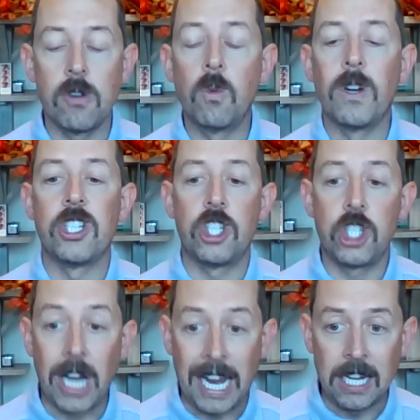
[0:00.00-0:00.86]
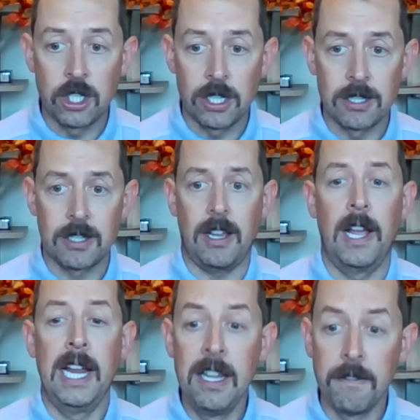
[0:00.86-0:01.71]
which changes
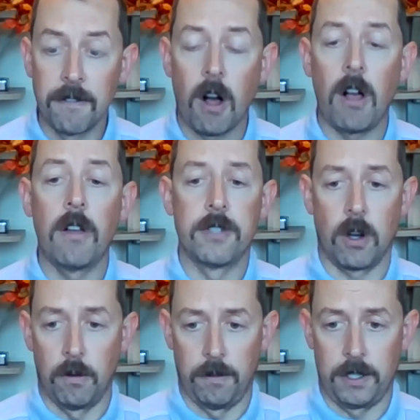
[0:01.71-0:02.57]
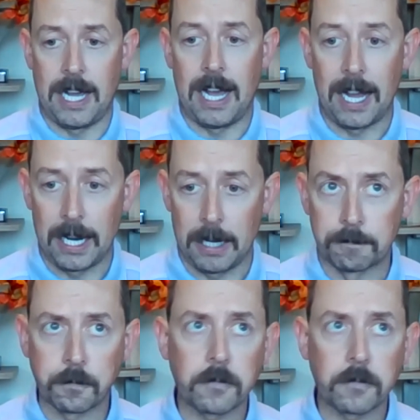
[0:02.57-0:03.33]
and evolves over time.